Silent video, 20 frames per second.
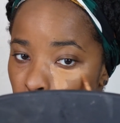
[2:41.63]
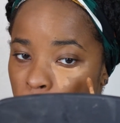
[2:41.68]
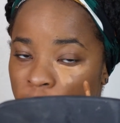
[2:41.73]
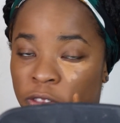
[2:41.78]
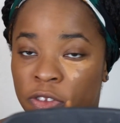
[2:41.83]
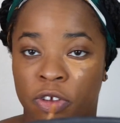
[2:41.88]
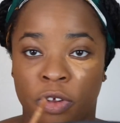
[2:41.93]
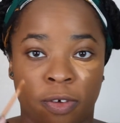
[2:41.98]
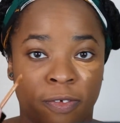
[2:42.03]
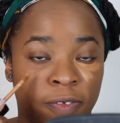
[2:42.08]

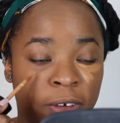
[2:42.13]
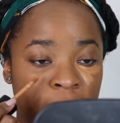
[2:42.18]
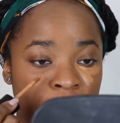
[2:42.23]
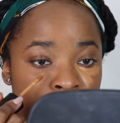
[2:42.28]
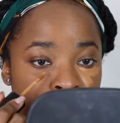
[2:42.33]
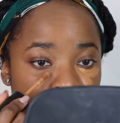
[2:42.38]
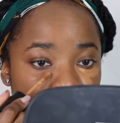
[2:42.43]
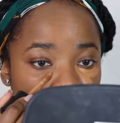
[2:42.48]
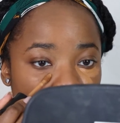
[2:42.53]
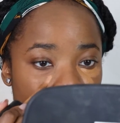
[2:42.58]
with Too
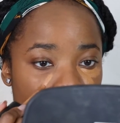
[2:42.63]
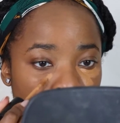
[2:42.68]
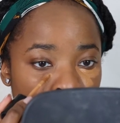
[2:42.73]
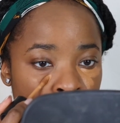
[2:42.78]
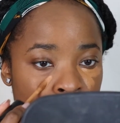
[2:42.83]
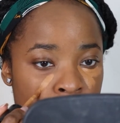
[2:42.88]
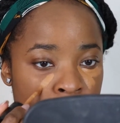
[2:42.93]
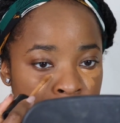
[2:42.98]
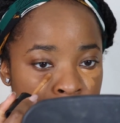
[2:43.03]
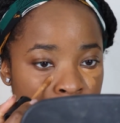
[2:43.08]
Faced
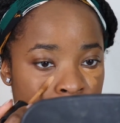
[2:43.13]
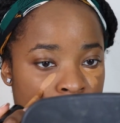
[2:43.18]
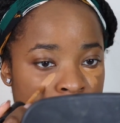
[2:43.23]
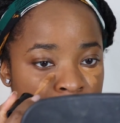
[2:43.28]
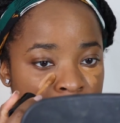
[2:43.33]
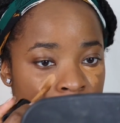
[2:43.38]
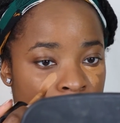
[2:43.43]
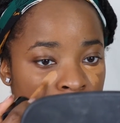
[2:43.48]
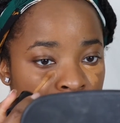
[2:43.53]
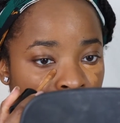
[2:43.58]
to
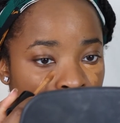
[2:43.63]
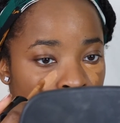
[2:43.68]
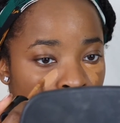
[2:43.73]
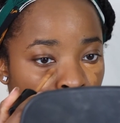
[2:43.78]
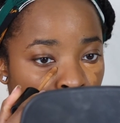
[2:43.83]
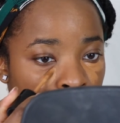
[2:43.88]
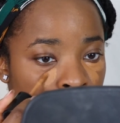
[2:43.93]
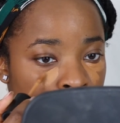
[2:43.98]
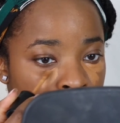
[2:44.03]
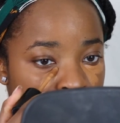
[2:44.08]
extend their
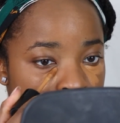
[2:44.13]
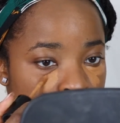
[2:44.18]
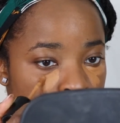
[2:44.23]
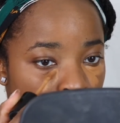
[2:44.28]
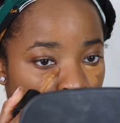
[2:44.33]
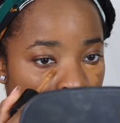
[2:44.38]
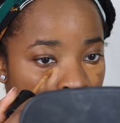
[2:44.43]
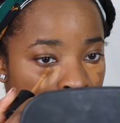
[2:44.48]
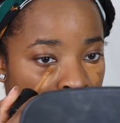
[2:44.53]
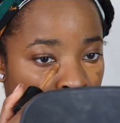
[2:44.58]
Born This
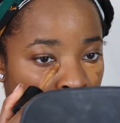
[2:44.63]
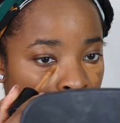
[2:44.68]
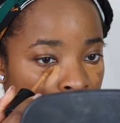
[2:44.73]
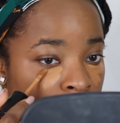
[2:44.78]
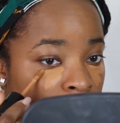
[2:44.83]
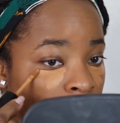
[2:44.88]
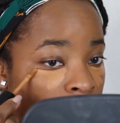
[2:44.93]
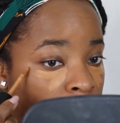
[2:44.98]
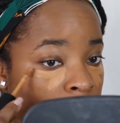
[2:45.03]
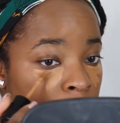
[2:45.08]
Way
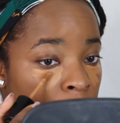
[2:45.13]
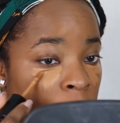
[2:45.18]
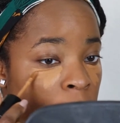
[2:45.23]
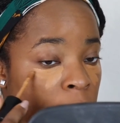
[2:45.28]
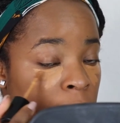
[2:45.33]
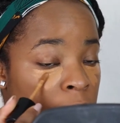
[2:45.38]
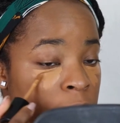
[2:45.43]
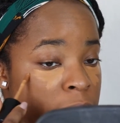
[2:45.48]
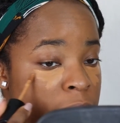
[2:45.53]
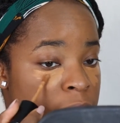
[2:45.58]

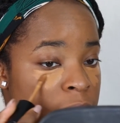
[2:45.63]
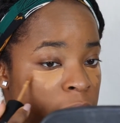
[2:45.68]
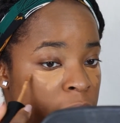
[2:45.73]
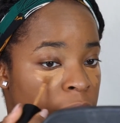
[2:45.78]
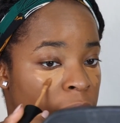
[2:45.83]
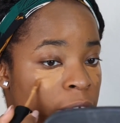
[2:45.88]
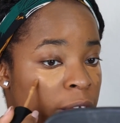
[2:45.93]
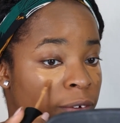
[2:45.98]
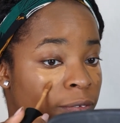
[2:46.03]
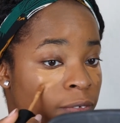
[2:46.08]

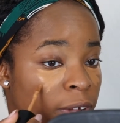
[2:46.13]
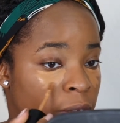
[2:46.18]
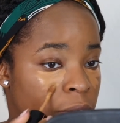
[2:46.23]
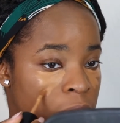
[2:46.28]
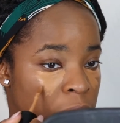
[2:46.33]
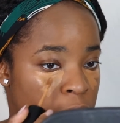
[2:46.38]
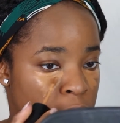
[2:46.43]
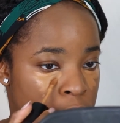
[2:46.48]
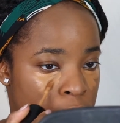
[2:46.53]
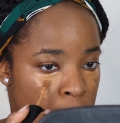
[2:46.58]
concealer and
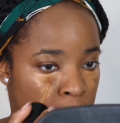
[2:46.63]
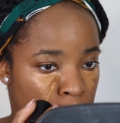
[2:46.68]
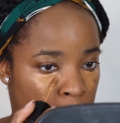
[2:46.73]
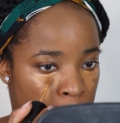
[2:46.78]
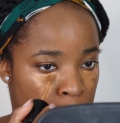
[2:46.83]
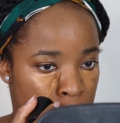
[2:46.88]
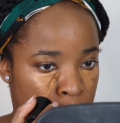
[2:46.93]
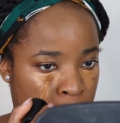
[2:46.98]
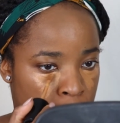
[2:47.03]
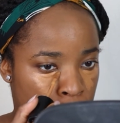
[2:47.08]
foundation
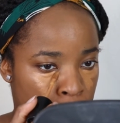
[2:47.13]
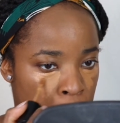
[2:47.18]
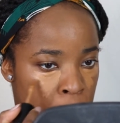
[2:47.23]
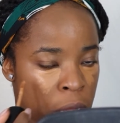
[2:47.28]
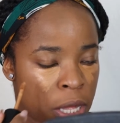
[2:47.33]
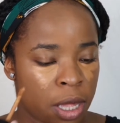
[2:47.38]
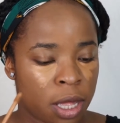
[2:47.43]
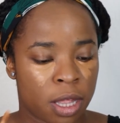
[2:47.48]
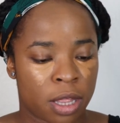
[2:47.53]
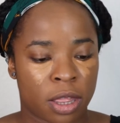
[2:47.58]
range.
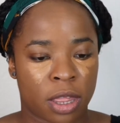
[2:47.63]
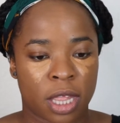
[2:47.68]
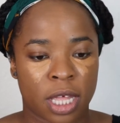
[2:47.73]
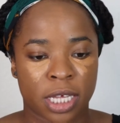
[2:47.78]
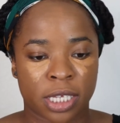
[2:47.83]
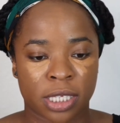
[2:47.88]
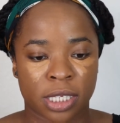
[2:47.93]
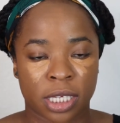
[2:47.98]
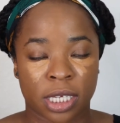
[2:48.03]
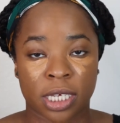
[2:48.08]

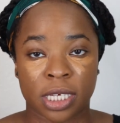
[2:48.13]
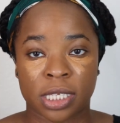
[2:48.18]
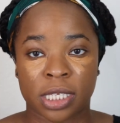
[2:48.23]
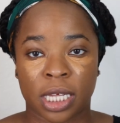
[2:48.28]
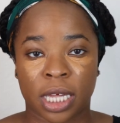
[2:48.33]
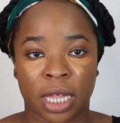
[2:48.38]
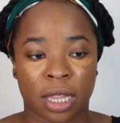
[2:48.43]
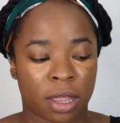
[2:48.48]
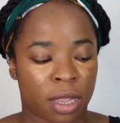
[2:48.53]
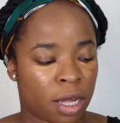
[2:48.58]
This is
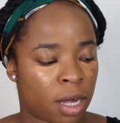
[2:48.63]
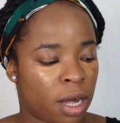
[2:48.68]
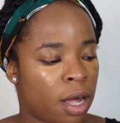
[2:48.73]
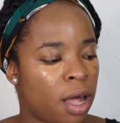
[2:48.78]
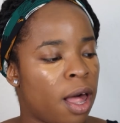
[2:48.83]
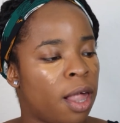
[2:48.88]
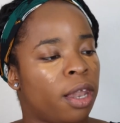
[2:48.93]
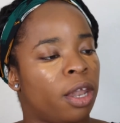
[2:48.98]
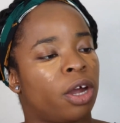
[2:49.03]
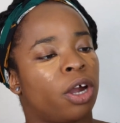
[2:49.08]
in the
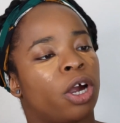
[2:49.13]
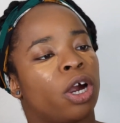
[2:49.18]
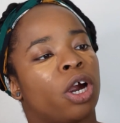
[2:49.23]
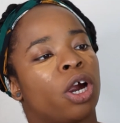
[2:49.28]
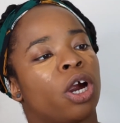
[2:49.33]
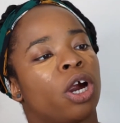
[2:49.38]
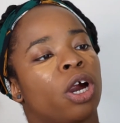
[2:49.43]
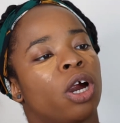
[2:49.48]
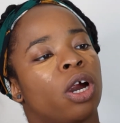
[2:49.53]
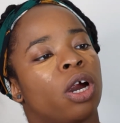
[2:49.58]

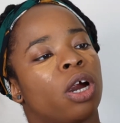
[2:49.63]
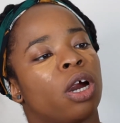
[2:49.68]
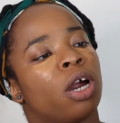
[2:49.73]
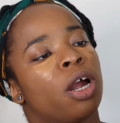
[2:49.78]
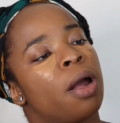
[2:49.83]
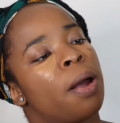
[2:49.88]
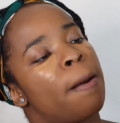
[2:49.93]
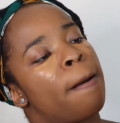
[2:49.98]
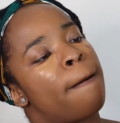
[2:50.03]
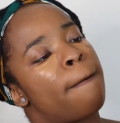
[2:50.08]
color
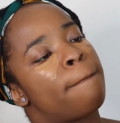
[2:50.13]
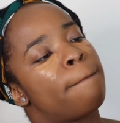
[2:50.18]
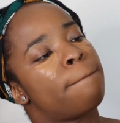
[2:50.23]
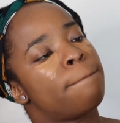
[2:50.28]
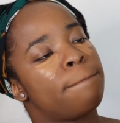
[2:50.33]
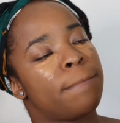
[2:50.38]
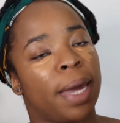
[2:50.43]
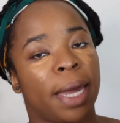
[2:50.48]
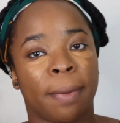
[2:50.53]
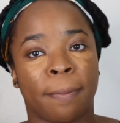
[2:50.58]

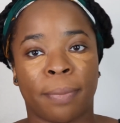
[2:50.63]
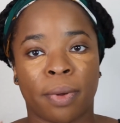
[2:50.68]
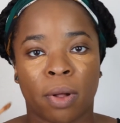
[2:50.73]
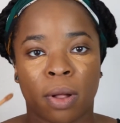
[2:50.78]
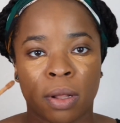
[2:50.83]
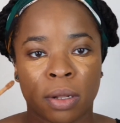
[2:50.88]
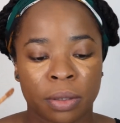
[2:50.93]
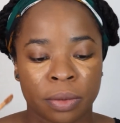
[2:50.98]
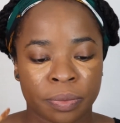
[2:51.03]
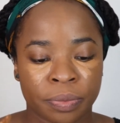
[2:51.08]

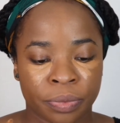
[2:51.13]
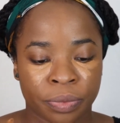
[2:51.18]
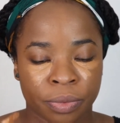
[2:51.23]
Maple,